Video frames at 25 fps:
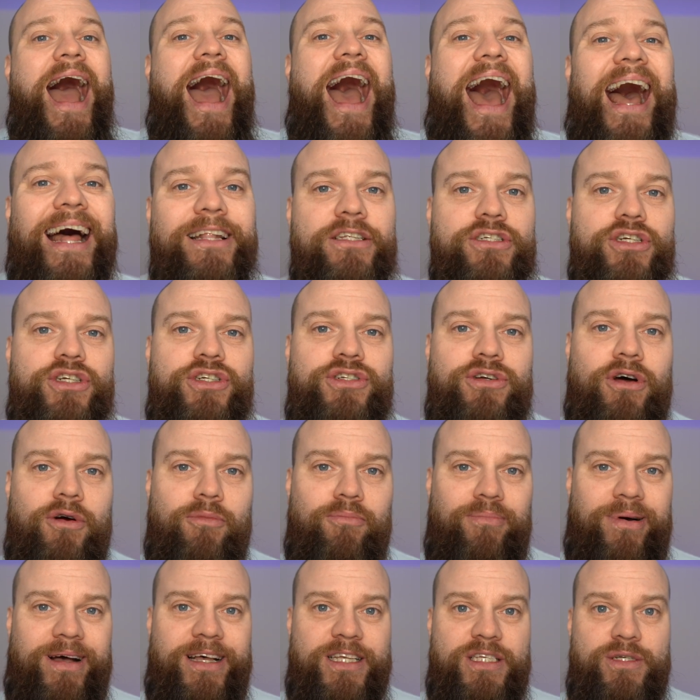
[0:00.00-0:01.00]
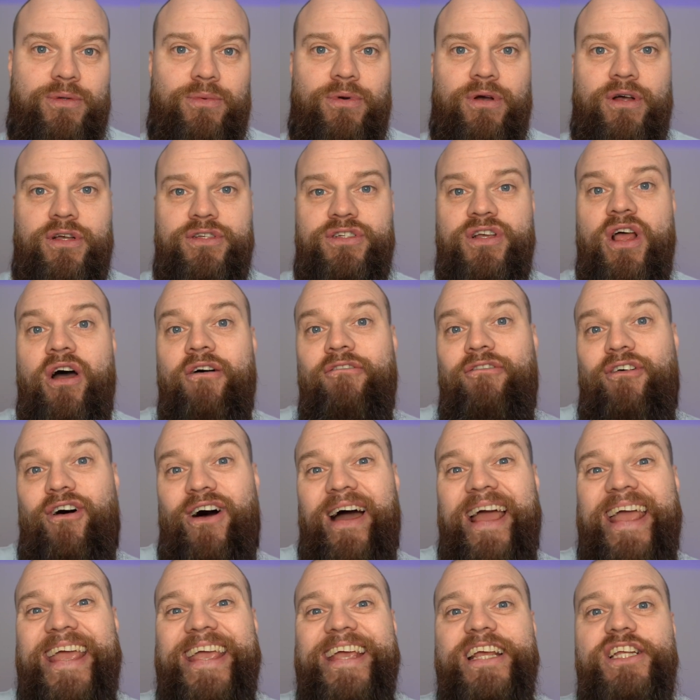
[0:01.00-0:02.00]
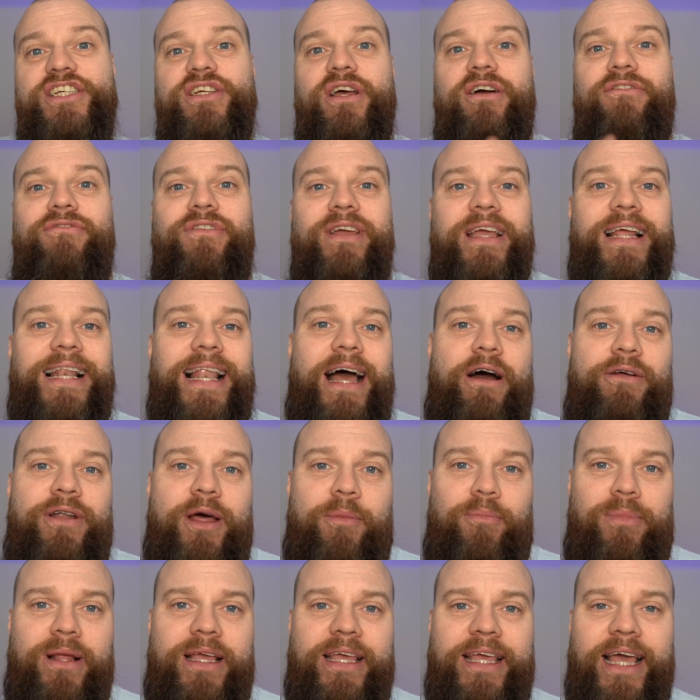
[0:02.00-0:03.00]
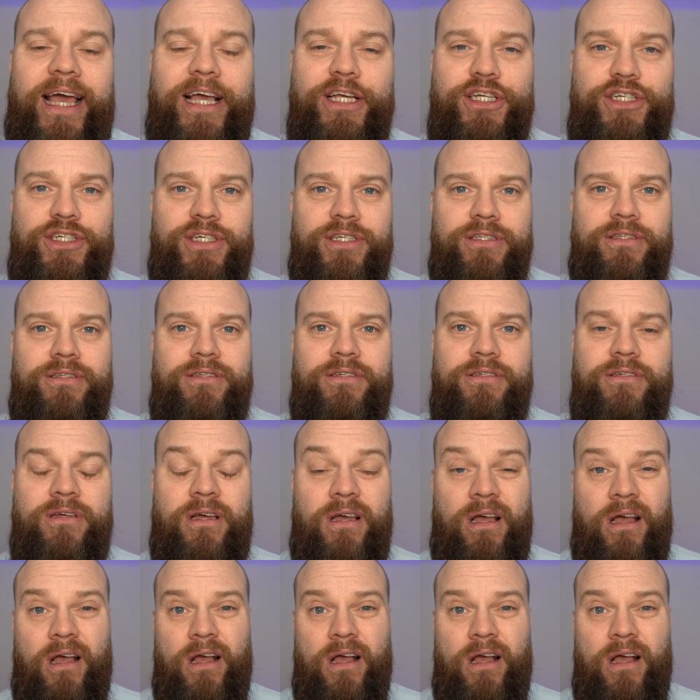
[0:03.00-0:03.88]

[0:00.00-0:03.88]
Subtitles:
and strong passwords for each of your cloud applications.